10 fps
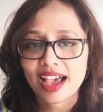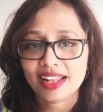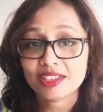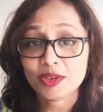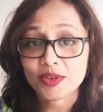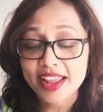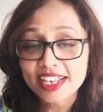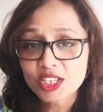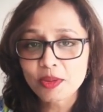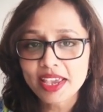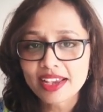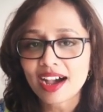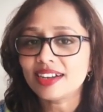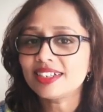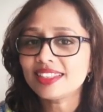I'll see you next week.
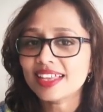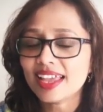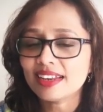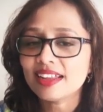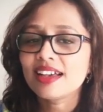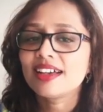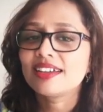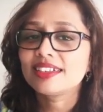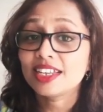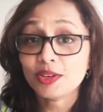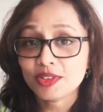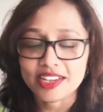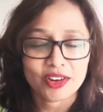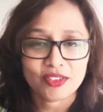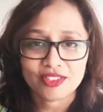Until then, take good
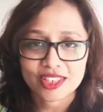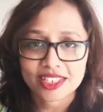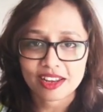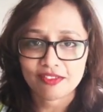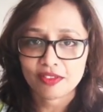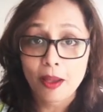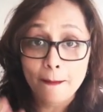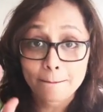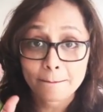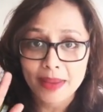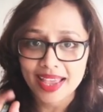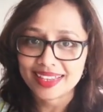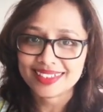care of yourself. Bye.